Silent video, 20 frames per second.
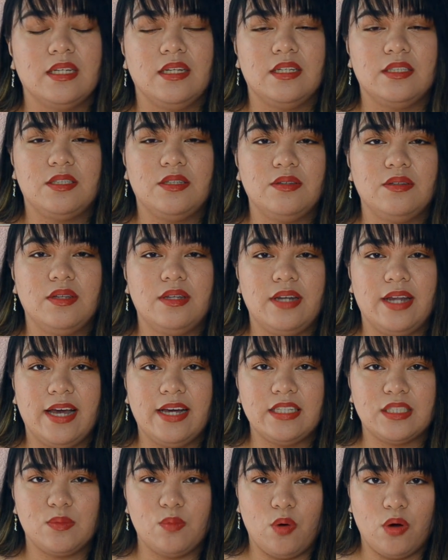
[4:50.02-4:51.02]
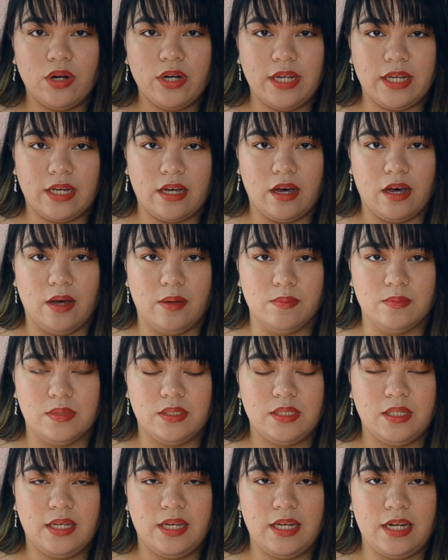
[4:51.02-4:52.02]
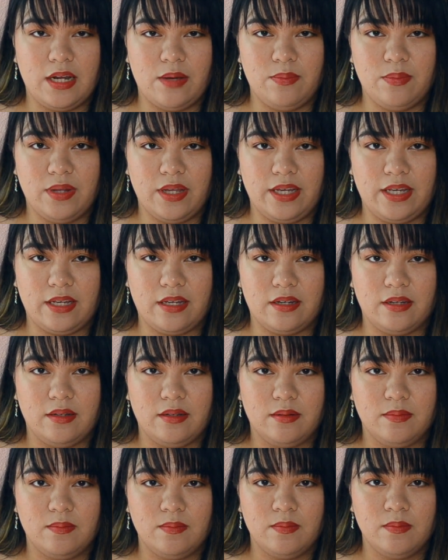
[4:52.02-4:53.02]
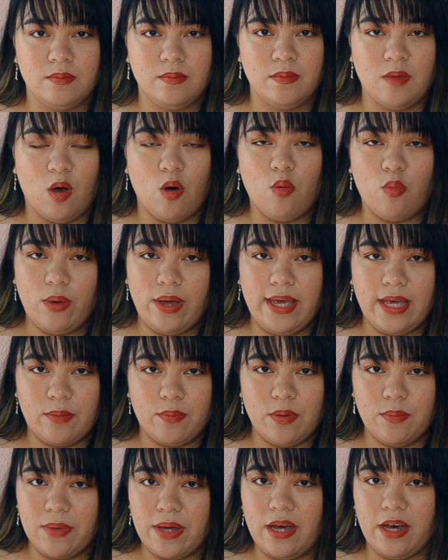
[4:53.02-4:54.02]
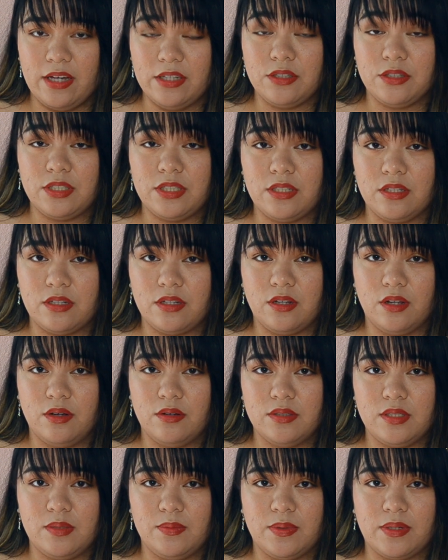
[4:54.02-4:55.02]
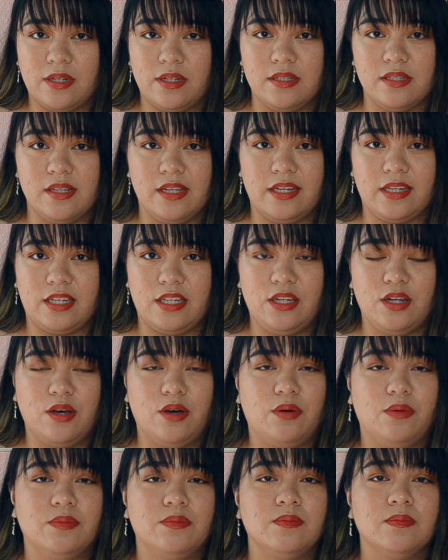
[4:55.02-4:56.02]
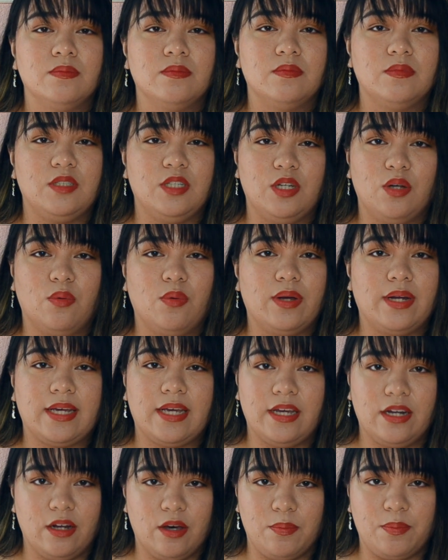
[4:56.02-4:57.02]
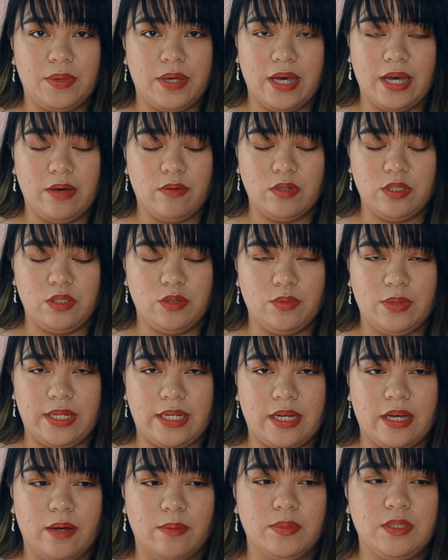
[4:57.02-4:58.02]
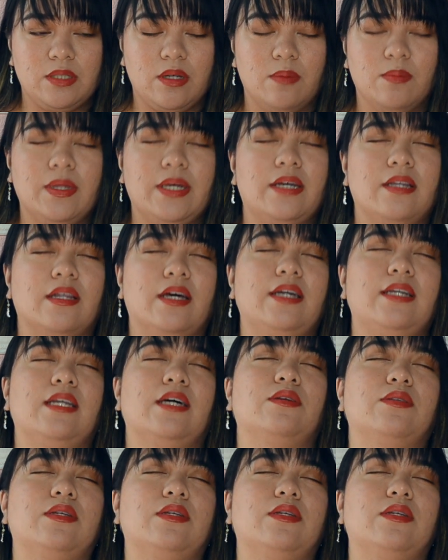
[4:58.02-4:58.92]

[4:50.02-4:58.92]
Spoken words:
So the next morning comes, and I'm like awake, but my eyes are still closed because, like, you know, you don't want to get up yet when you wake up. So I'm like lying down